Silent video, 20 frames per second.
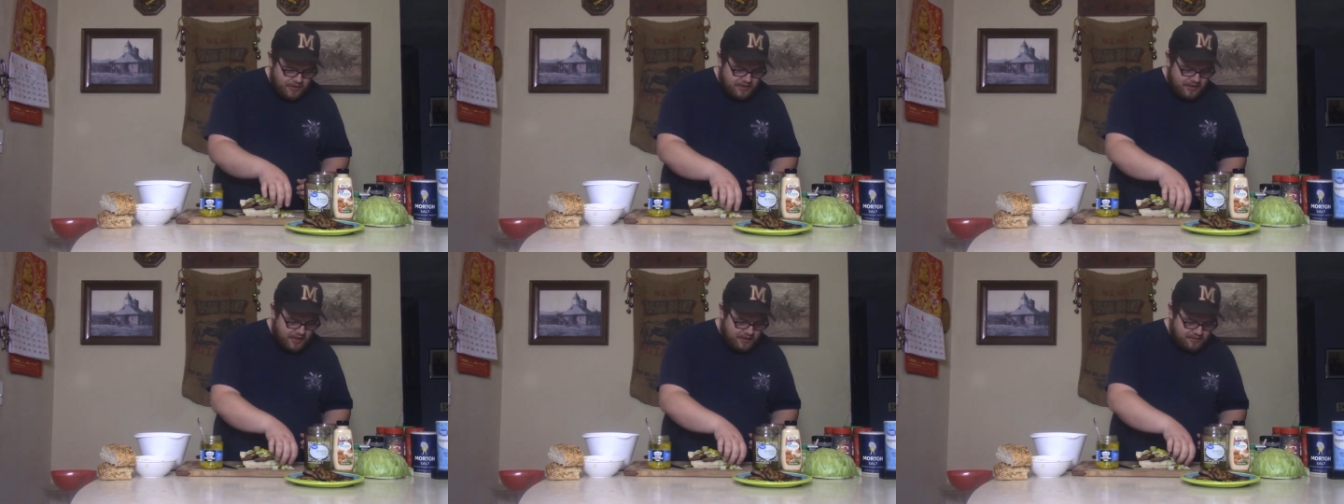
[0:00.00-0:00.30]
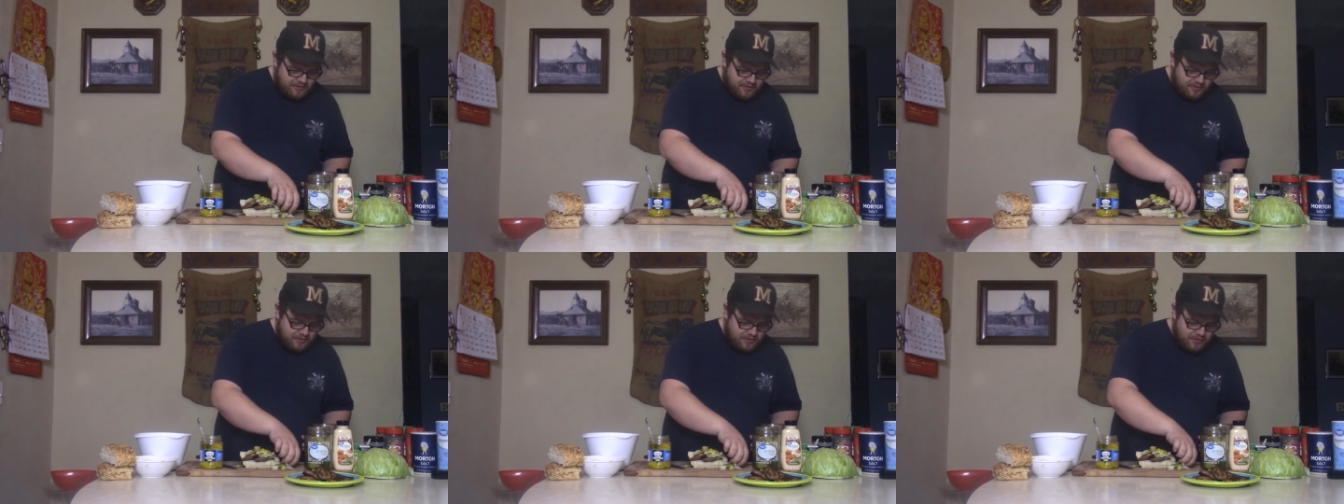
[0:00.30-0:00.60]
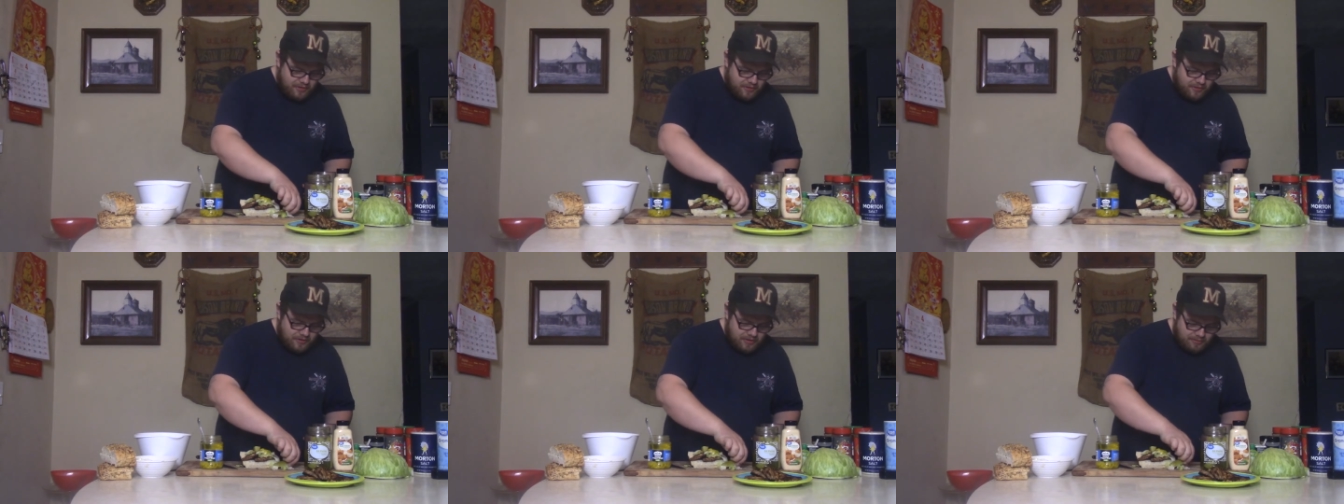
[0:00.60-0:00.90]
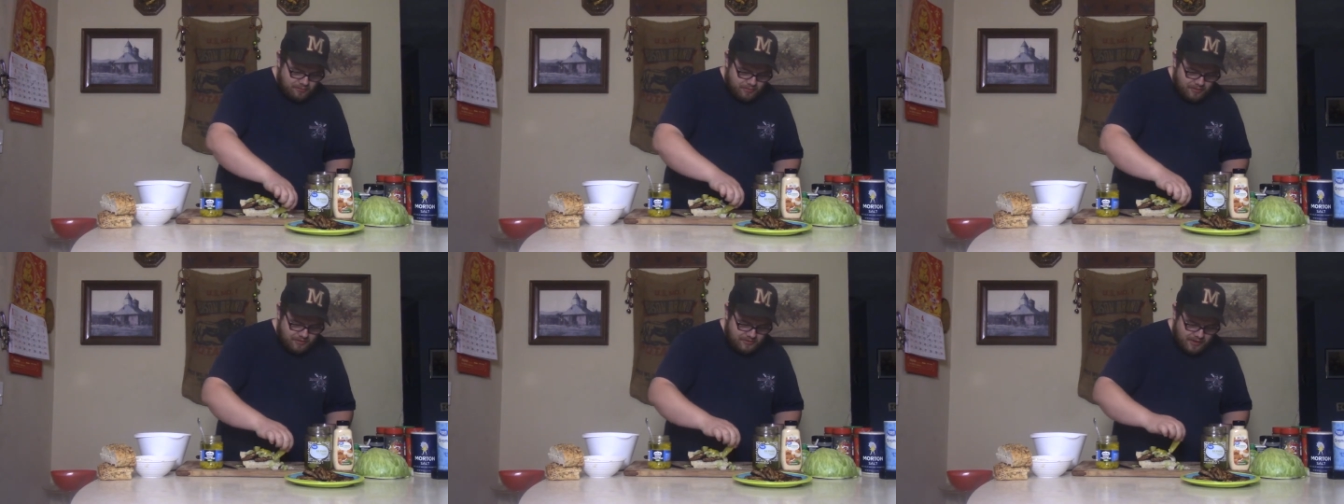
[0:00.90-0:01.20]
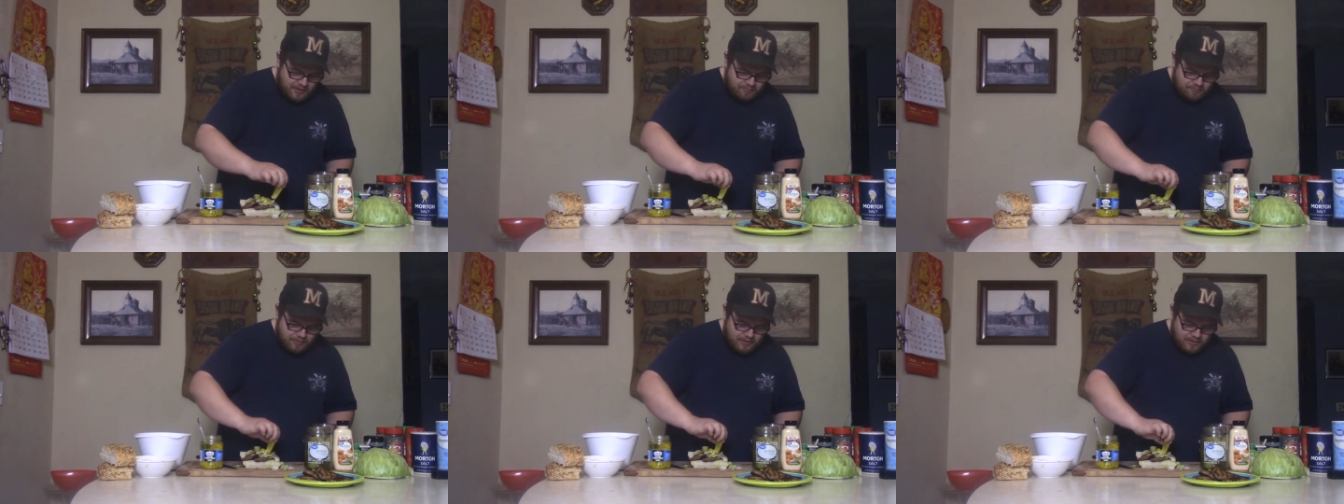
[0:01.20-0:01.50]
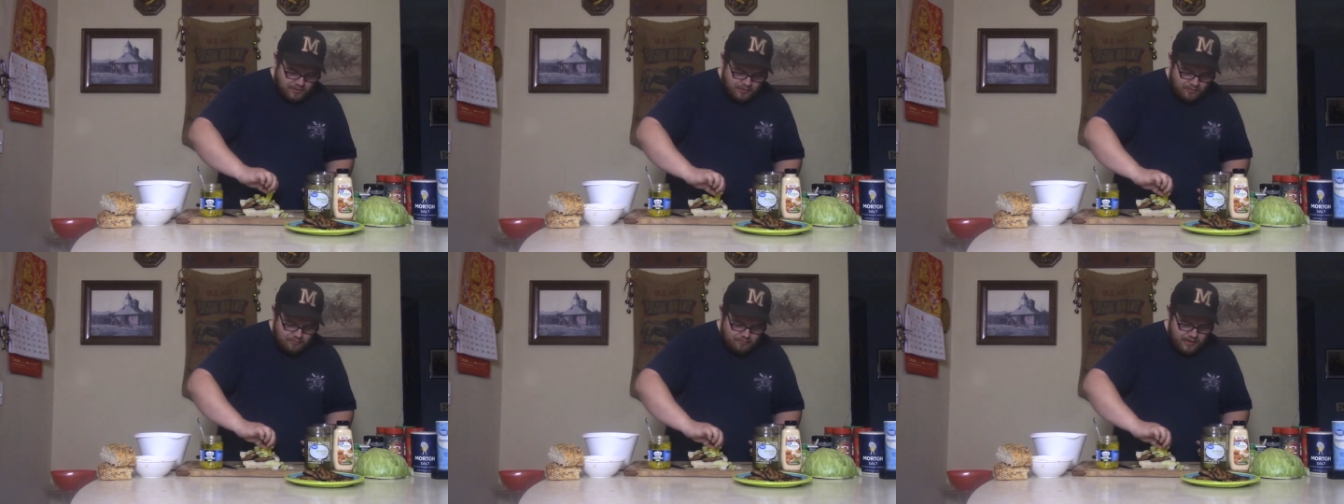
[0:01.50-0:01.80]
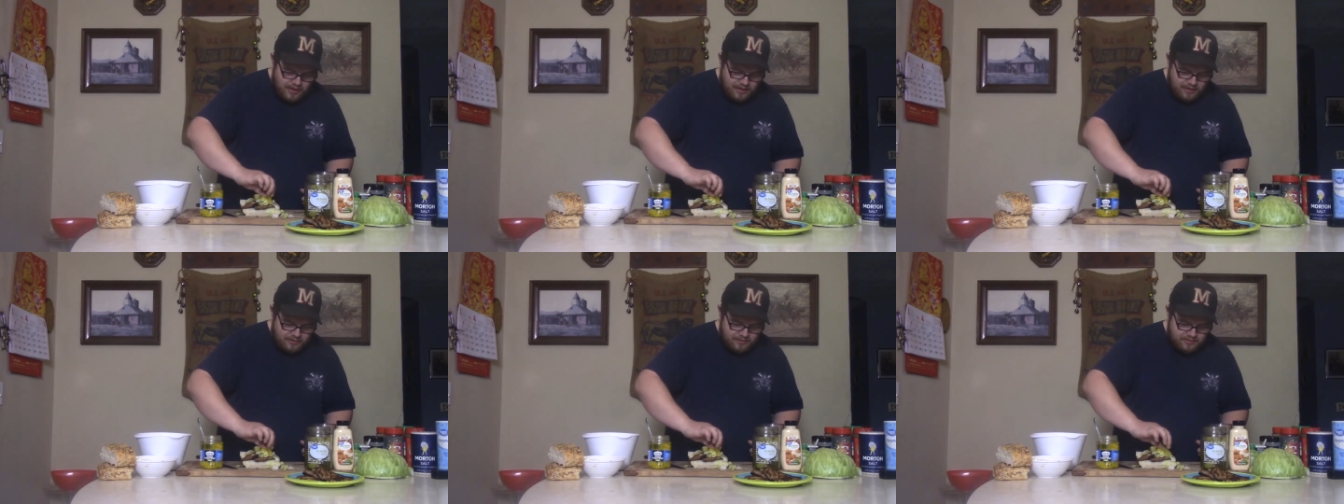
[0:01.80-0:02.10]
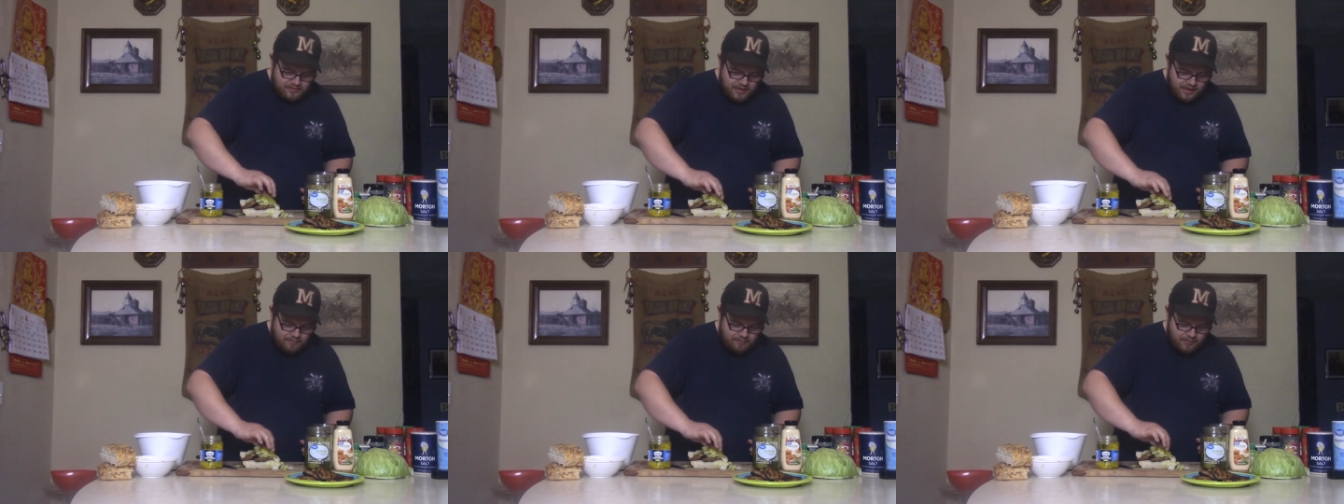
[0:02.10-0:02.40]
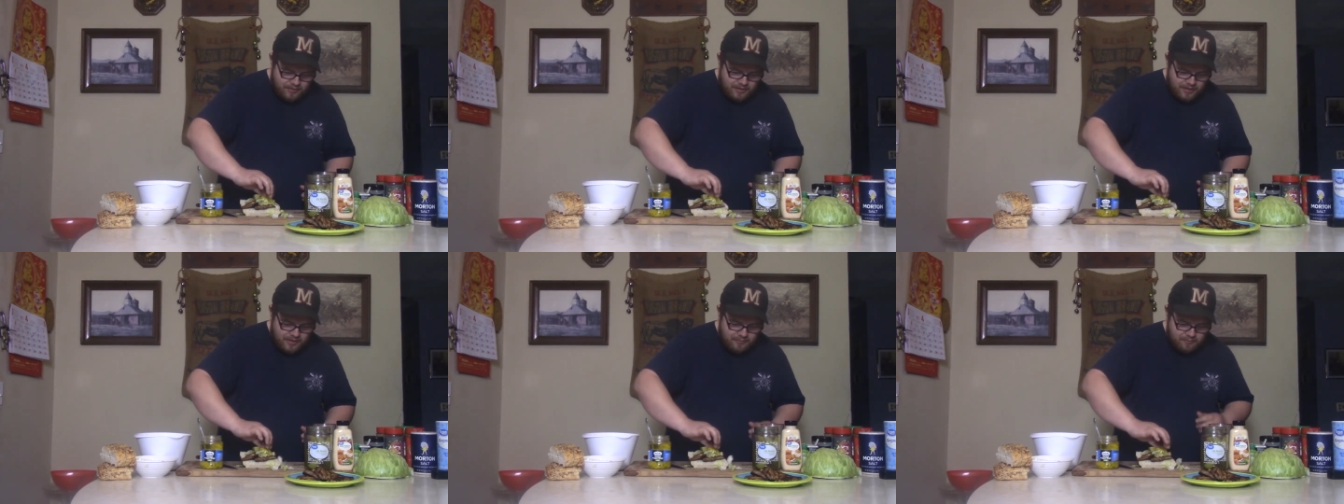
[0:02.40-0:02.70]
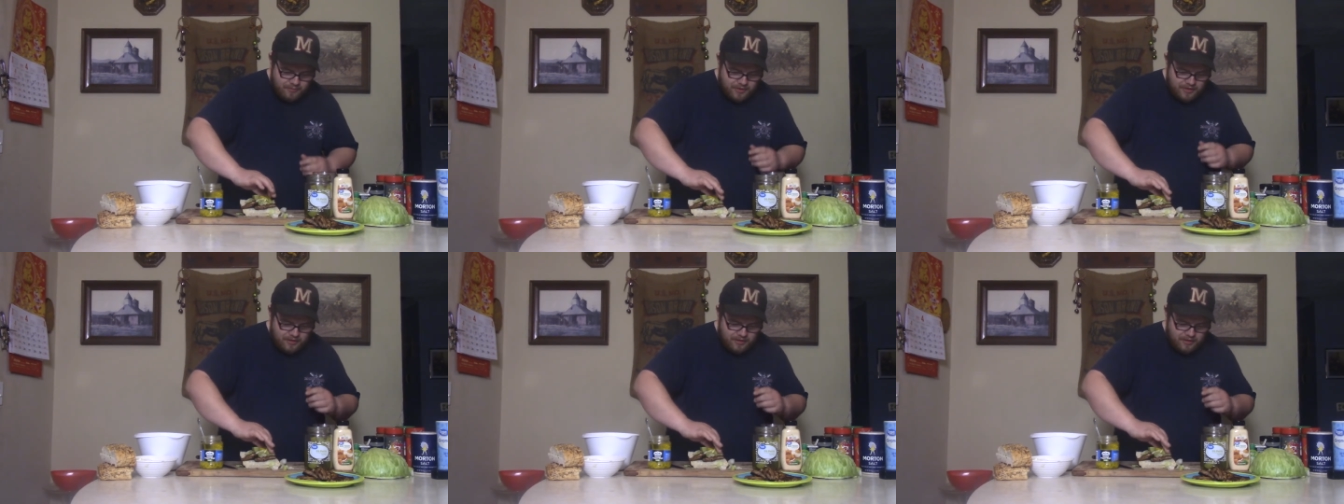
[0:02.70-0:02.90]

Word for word: got to do is put that pickle back on top and then we